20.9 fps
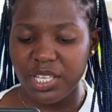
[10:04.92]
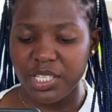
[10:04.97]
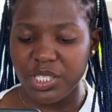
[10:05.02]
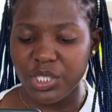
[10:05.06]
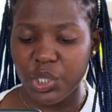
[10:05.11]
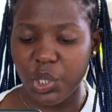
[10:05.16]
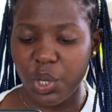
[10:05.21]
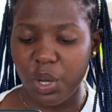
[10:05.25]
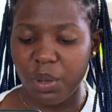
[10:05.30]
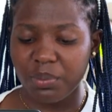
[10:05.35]

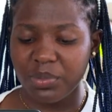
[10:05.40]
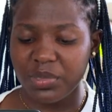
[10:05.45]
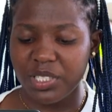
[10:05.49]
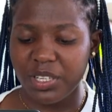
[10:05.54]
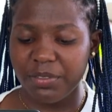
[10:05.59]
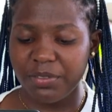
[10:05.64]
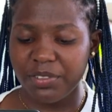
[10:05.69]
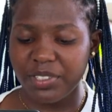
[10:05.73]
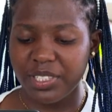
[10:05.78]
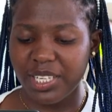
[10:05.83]
So I'm
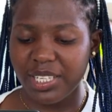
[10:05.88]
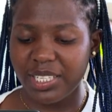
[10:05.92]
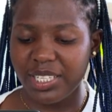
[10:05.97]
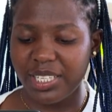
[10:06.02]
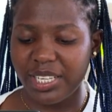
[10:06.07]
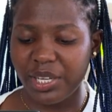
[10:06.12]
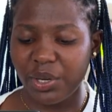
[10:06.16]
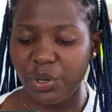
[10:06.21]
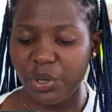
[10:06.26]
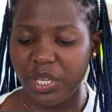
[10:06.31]

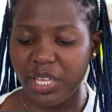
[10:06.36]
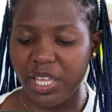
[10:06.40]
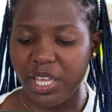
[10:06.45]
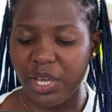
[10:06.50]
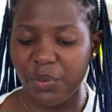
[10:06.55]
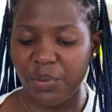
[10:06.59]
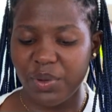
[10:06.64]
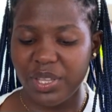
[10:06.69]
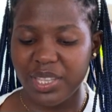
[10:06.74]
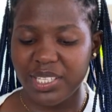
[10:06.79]
definitely
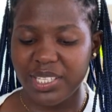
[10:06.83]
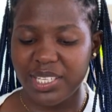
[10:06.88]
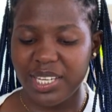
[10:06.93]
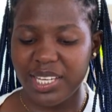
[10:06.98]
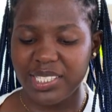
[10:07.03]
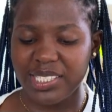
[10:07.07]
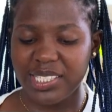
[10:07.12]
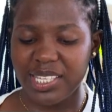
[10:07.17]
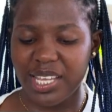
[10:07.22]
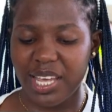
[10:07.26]
okay with
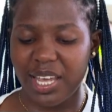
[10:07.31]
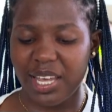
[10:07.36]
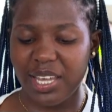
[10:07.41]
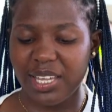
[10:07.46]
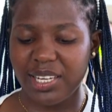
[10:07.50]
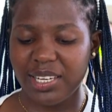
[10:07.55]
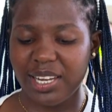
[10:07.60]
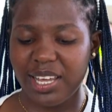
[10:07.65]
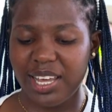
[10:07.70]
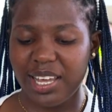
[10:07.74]
dating
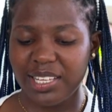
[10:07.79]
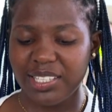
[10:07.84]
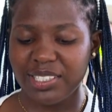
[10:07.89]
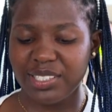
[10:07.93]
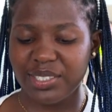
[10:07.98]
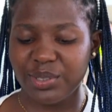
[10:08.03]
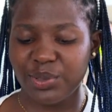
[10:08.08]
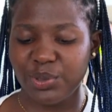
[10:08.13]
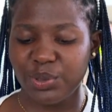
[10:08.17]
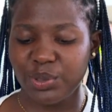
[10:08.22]
in high
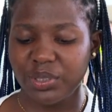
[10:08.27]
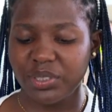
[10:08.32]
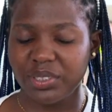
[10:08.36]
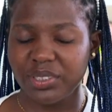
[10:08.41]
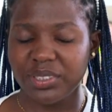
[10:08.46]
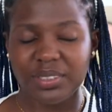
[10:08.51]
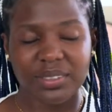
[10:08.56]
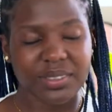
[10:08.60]
school.